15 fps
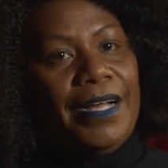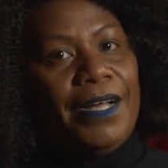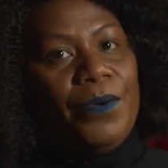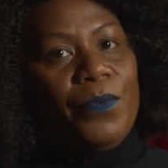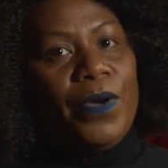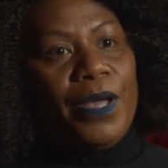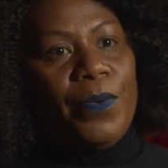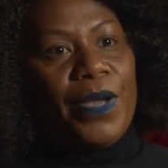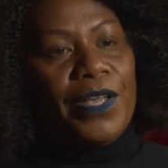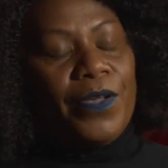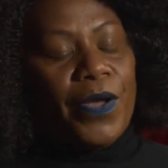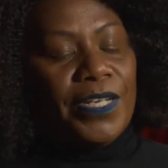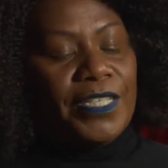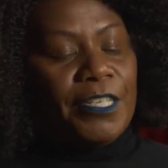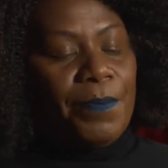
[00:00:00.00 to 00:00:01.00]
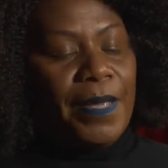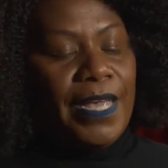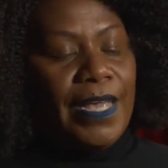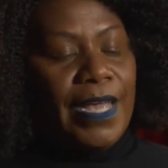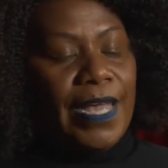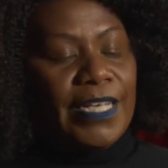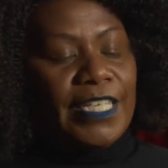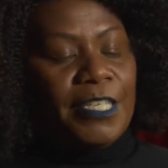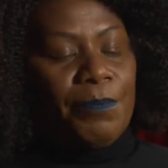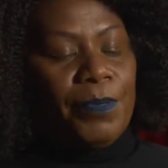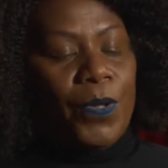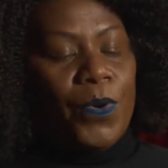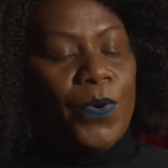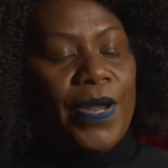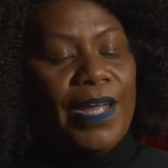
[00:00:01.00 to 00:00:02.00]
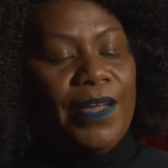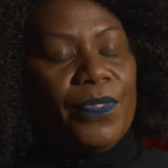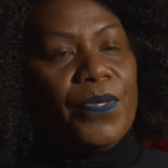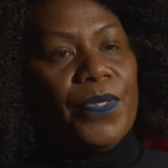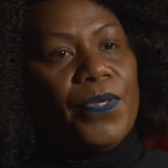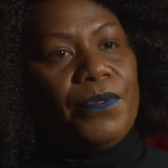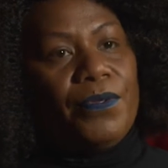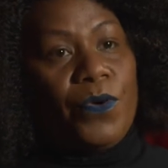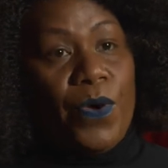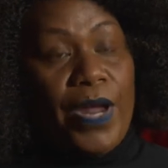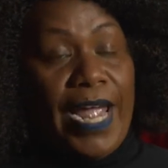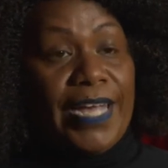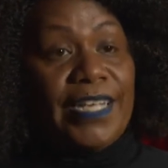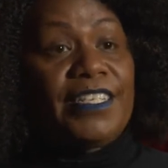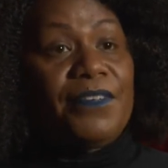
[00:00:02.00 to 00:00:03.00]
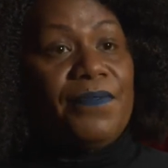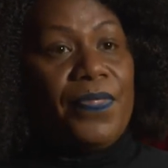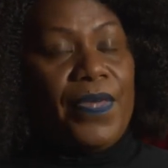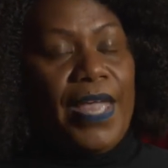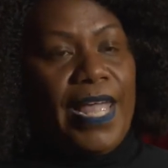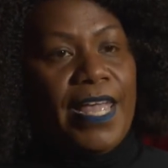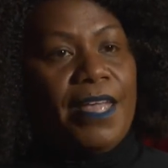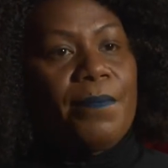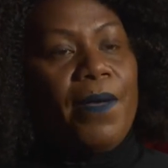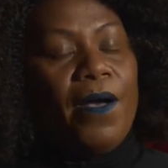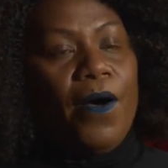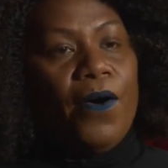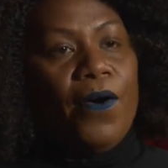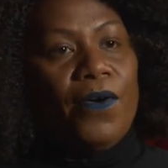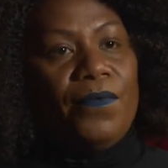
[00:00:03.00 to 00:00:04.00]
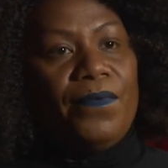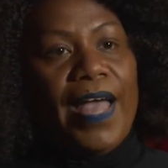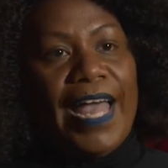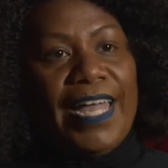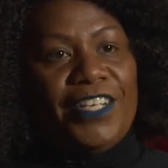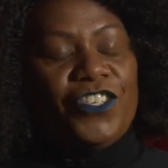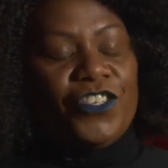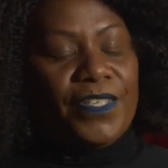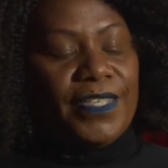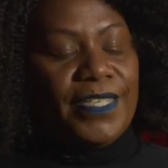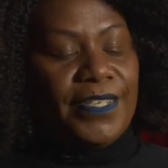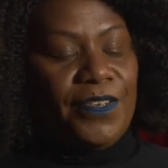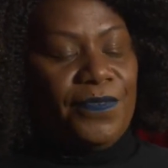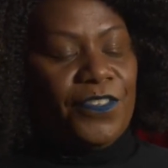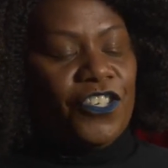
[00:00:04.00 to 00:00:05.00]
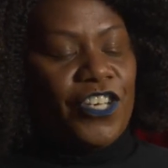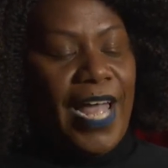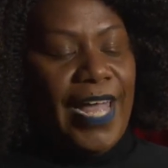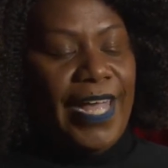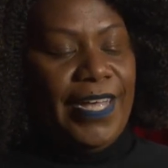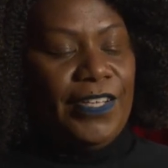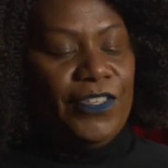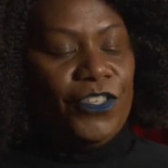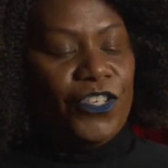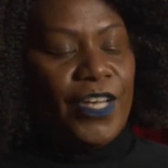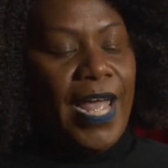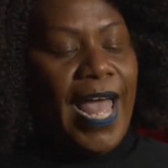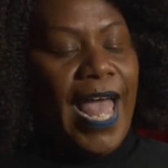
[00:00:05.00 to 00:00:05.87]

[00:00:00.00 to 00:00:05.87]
where we're going to be exploring the creative theme of agents of change.